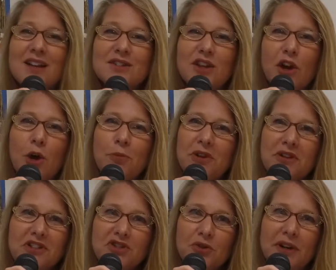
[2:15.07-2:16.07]
So I hope you
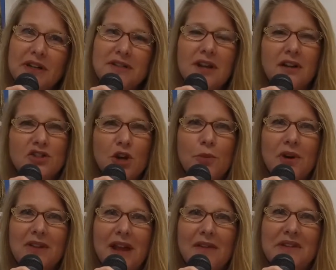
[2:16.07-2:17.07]
can join us October
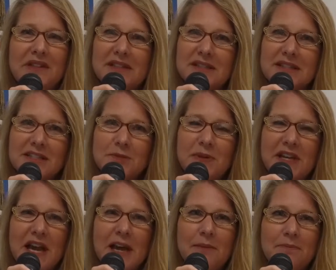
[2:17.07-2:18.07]
11th at 6
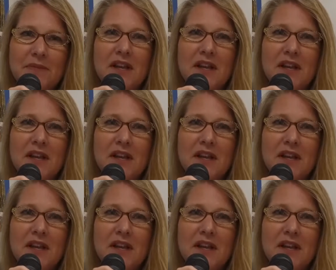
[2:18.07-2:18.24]
p.m.